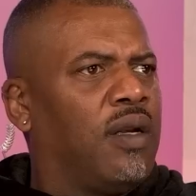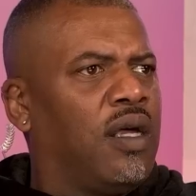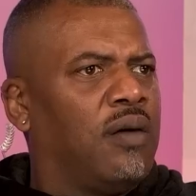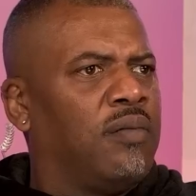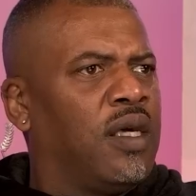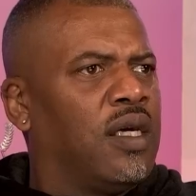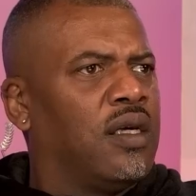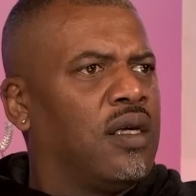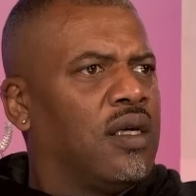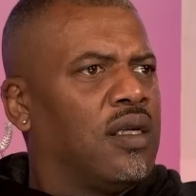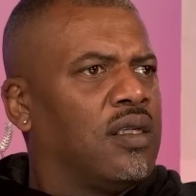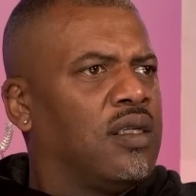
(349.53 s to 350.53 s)
Double up.
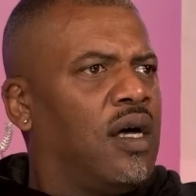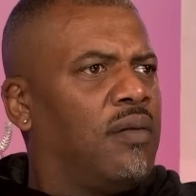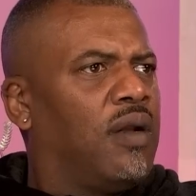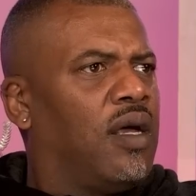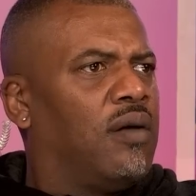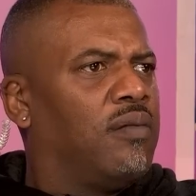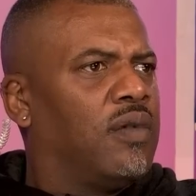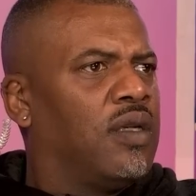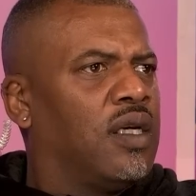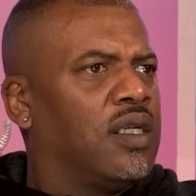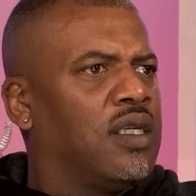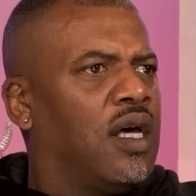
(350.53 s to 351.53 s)
Double up.
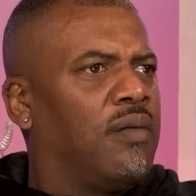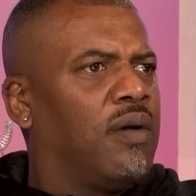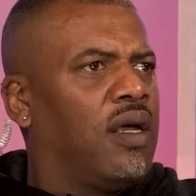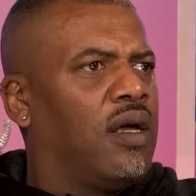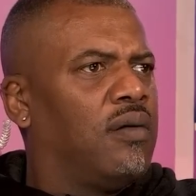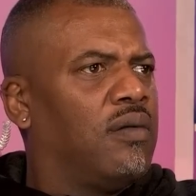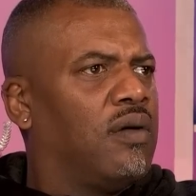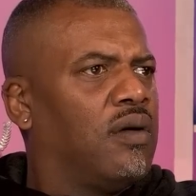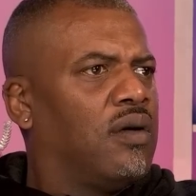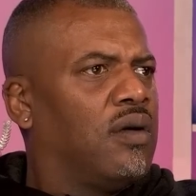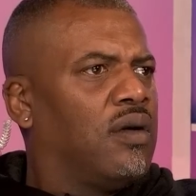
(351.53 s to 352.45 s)
Double up.